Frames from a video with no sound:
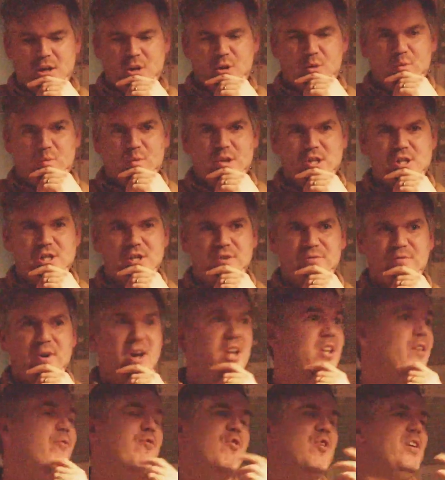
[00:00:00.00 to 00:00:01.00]
Which is very
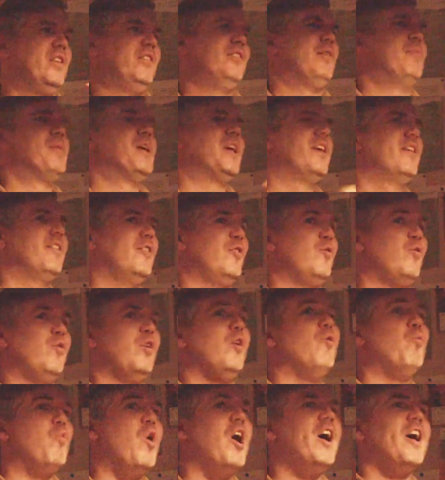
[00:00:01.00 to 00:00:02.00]
different. It's something
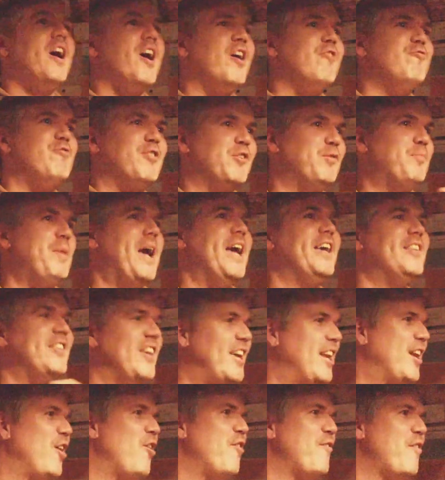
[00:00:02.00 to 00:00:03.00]
why I respect it
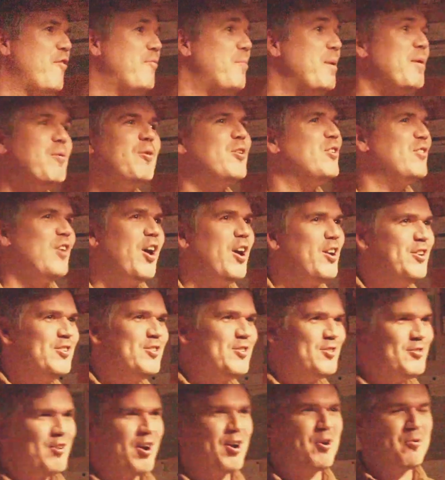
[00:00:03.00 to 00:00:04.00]
in a lot of other people, because I
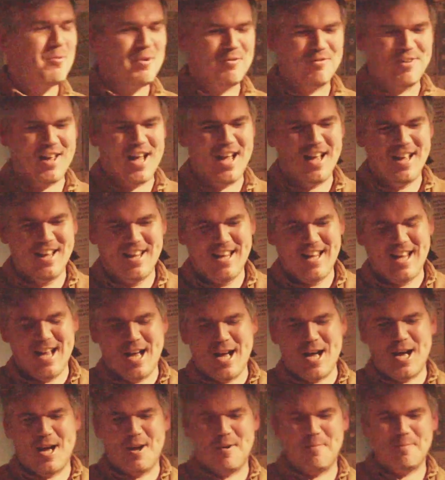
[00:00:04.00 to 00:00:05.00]
struggle with that
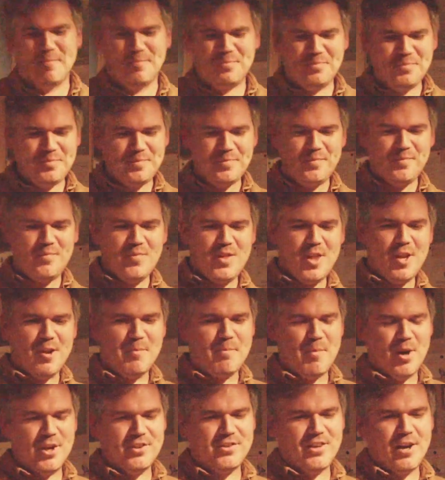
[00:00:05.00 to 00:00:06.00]

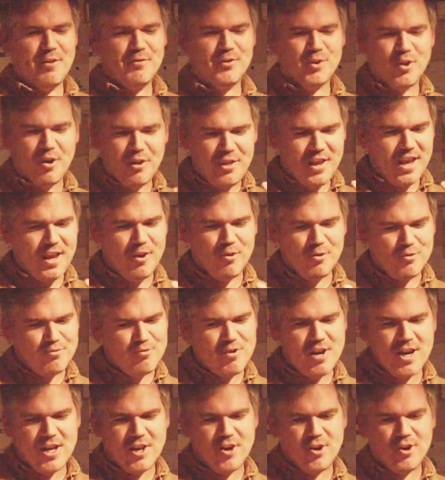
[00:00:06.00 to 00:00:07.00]
myself. So I think it was
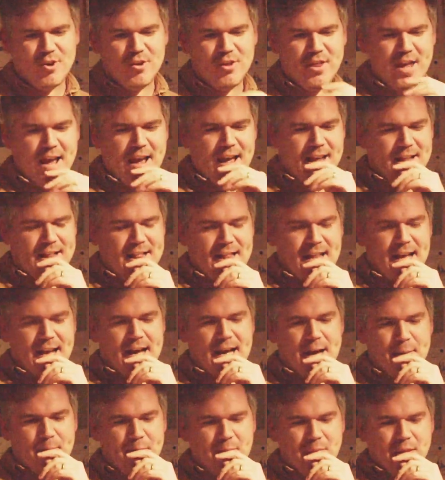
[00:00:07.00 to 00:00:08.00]
really good on that.
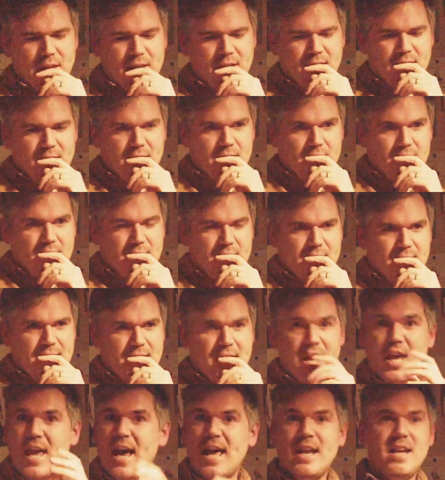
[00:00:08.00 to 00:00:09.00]

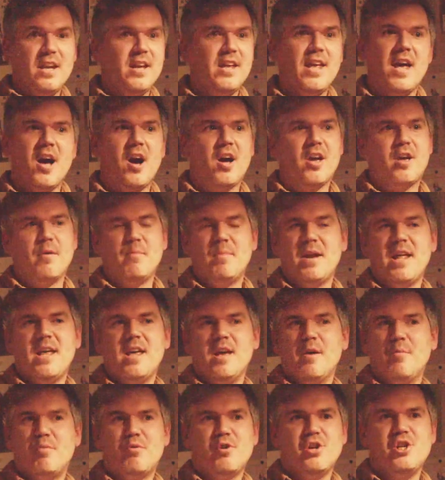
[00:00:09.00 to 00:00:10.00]
Again, yeah, I completely
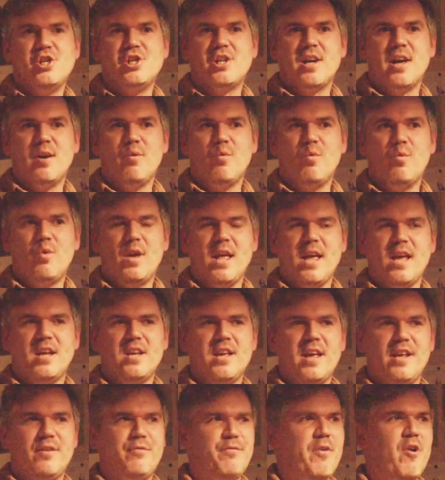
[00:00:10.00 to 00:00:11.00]
appreciate it.
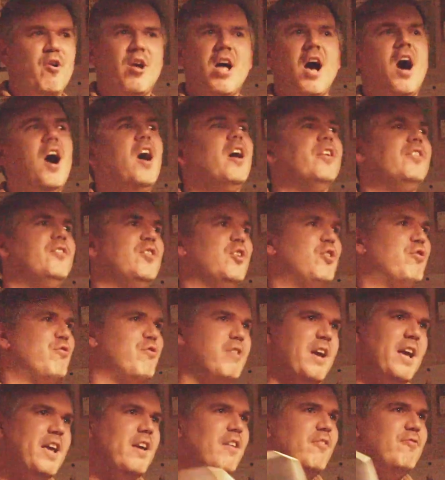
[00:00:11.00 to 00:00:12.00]
It's very hard
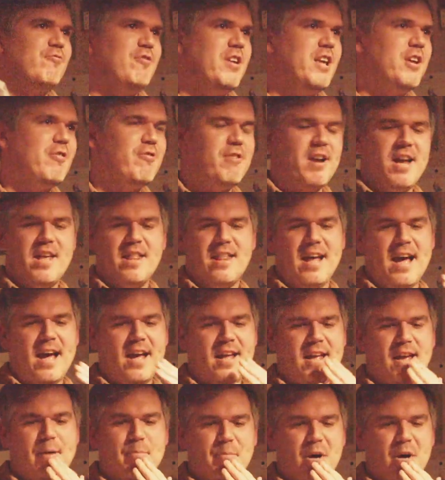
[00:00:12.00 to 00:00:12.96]
to recreate that.